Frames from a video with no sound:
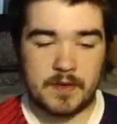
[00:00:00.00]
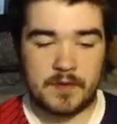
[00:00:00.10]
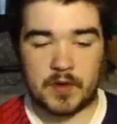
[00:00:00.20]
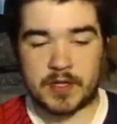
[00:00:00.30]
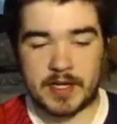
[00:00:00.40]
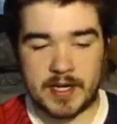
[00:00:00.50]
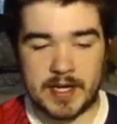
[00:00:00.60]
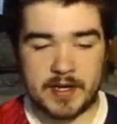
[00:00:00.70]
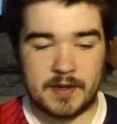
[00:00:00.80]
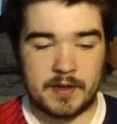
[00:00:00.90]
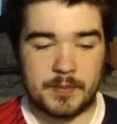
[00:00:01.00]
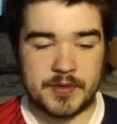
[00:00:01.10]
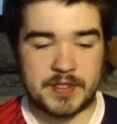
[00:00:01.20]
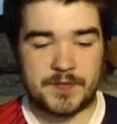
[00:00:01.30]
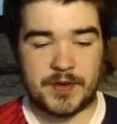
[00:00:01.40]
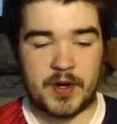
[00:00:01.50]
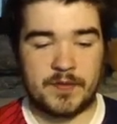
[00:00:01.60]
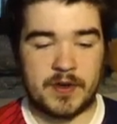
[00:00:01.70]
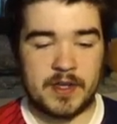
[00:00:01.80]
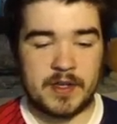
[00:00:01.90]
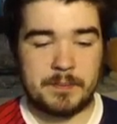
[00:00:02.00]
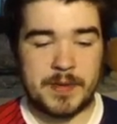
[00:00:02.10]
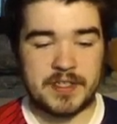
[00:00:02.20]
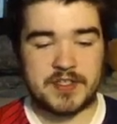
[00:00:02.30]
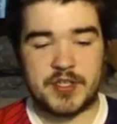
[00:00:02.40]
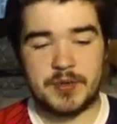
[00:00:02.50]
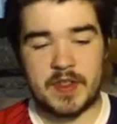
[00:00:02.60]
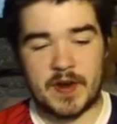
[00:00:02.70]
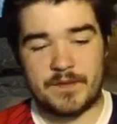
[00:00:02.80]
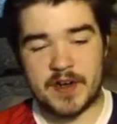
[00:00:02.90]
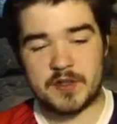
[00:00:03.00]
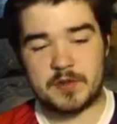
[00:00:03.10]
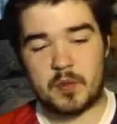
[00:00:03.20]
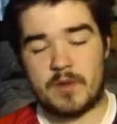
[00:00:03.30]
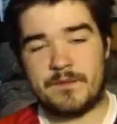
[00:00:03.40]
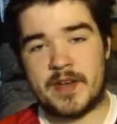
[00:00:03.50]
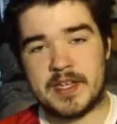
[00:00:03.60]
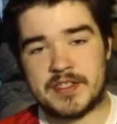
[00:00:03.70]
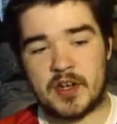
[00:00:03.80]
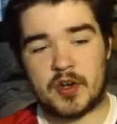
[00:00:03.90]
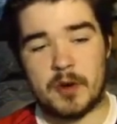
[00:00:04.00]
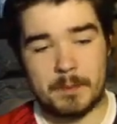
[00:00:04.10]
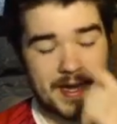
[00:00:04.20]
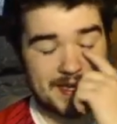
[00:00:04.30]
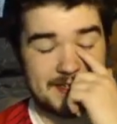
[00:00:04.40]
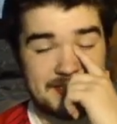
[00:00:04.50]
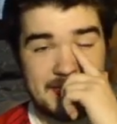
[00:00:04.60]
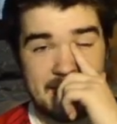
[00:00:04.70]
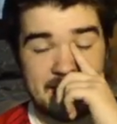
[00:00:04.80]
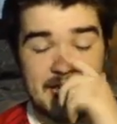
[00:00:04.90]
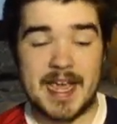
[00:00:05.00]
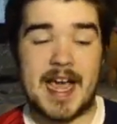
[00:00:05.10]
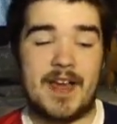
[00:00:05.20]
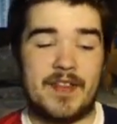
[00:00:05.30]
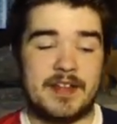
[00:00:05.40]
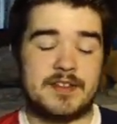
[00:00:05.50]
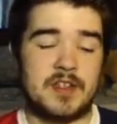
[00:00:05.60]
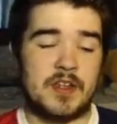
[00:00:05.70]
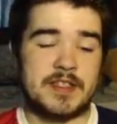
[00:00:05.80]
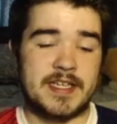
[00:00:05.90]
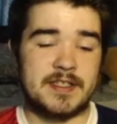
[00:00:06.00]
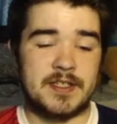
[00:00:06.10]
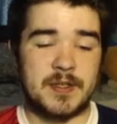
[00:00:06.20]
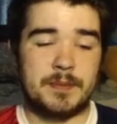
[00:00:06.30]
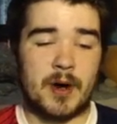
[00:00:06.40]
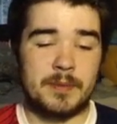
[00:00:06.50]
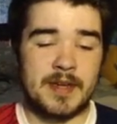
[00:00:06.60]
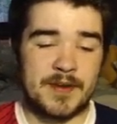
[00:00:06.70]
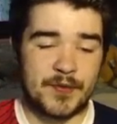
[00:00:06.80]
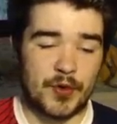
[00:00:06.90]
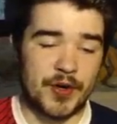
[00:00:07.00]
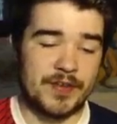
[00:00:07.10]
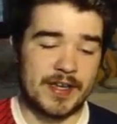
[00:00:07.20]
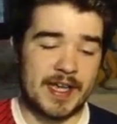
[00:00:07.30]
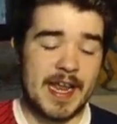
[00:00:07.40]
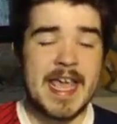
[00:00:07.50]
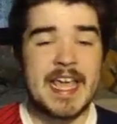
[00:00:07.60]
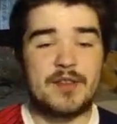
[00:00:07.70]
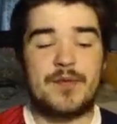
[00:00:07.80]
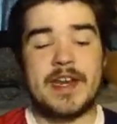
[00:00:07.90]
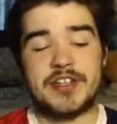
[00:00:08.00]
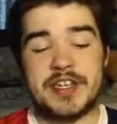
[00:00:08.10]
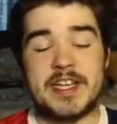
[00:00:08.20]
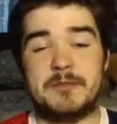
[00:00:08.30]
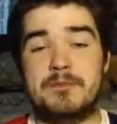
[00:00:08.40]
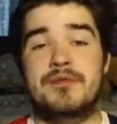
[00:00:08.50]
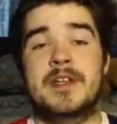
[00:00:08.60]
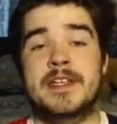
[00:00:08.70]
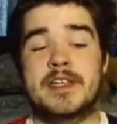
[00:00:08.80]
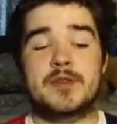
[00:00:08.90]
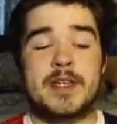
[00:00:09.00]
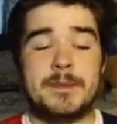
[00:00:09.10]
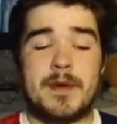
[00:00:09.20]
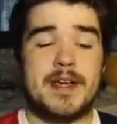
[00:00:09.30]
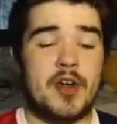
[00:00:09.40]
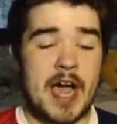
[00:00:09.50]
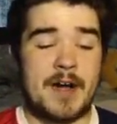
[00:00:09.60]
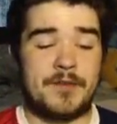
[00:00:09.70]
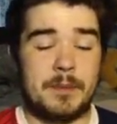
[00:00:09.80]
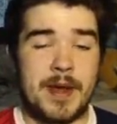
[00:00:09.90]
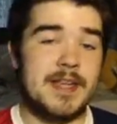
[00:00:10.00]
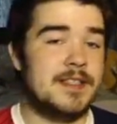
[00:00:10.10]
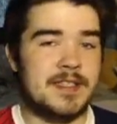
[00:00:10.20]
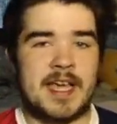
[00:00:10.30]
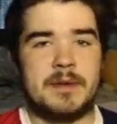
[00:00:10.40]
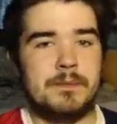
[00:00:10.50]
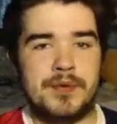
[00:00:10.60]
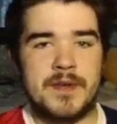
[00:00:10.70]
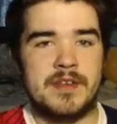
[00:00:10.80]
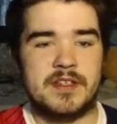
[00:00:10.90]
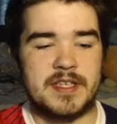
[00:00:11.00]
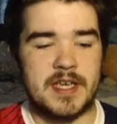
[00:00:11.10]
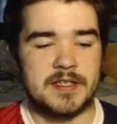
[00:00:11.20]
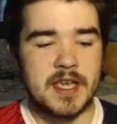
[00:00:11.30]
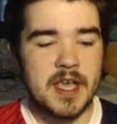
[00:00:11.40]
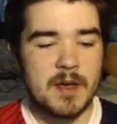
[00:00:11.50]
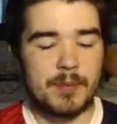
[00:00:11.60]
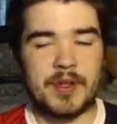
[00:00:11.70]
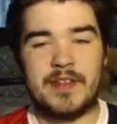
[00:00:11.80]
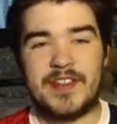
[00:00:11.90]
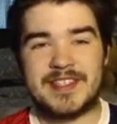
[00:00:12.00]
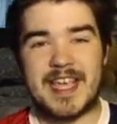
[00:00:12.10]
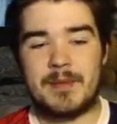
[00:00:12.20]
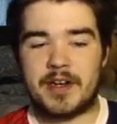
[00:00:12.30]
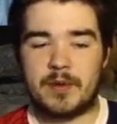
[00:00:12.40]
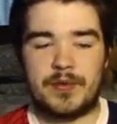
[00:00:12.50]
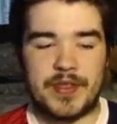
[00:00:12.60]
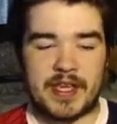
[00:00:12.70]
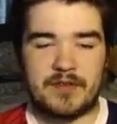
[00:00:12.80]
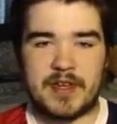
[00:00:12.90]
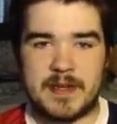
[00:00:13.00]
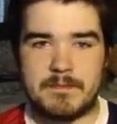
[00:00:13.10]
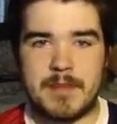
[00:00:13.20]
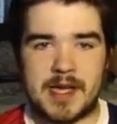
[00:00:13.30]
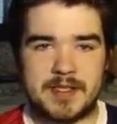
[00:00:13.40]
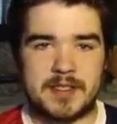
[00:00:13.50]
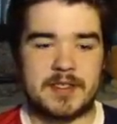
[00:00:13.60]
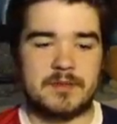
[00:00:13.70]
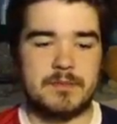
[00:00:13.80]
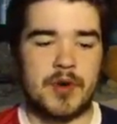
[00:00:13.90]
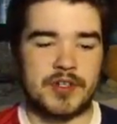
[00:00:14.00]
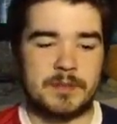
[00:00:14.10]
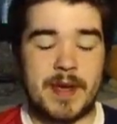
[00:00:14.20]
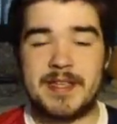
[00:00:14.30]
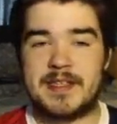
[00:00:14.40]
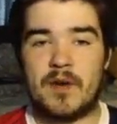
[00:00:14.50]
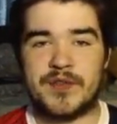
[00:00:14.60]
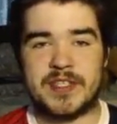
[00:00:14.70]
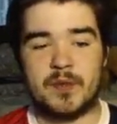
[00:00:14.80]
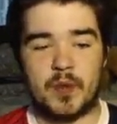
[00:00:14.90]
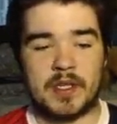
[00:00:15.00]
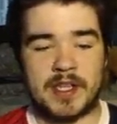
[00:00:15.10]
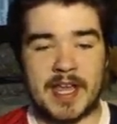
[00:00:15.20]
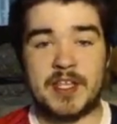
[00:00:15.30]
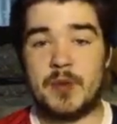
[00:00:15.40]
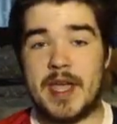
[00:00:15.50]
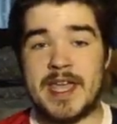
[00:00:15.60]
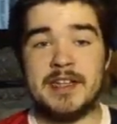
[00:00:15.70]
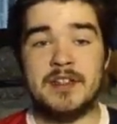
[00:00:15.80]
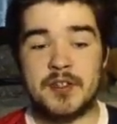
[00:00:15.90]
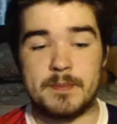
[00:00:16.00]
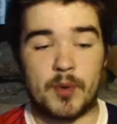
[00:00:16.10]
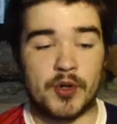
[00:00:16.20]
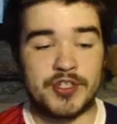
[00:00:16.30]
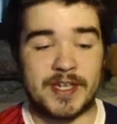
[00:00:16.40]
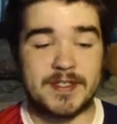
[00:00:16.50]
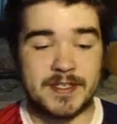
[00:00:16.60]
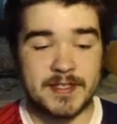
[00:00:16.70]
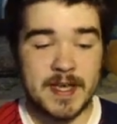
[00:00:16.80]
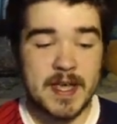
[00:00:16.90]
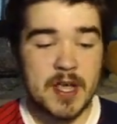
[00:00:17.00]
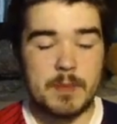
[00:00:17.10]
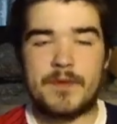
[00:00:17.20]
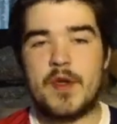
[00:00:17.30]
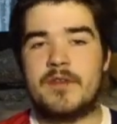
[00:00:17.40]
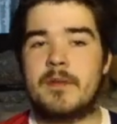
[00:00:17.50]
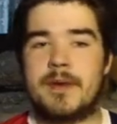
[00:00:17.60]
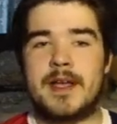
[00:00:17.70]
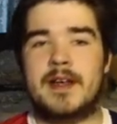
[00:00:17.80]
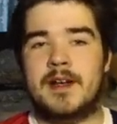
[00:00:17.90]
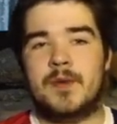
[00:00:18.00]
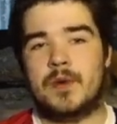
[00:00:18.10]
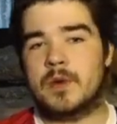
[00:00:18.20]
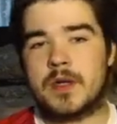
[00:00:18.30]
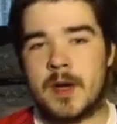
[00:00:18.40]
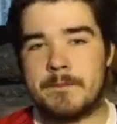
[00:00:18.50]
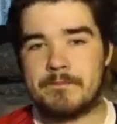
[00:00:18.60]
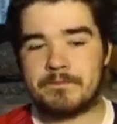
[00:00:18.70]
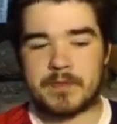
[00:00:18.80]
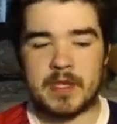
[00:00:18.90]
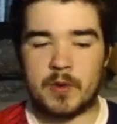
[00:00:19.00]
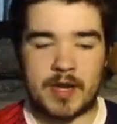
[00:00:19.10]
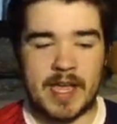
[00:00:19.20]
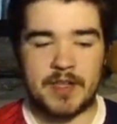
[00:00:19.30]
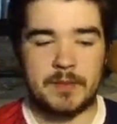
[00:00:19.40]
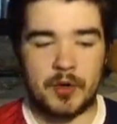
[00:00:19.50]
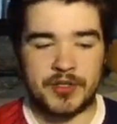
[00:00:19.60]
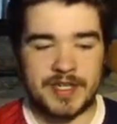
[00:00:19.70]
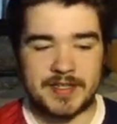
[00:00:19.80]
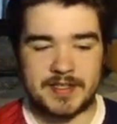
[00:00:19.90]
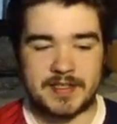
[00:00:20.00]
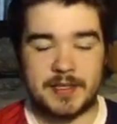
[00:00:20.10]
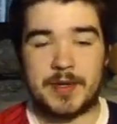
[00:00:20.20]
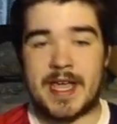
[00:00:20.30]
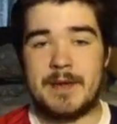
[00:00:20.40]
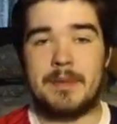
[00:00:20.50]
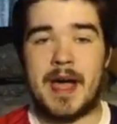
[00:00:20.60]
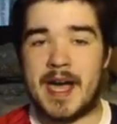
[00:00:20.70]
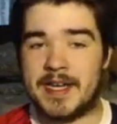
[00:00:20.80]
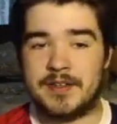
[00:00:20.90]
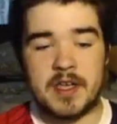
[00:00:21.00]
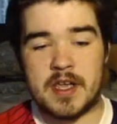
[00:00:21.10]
you look at it here, puts his foot over, beats 2 of the defenders with 1 fake shot, come back inside, and then slots it into the bottom left corner again. His finishing is brilliant as well. He might not have the pace he's had in previous years, but in this game I don't think it really matters as much. Pace obviously will get you into more chances, but if you have a player like Walcott, he will get you more chances, he will get in behind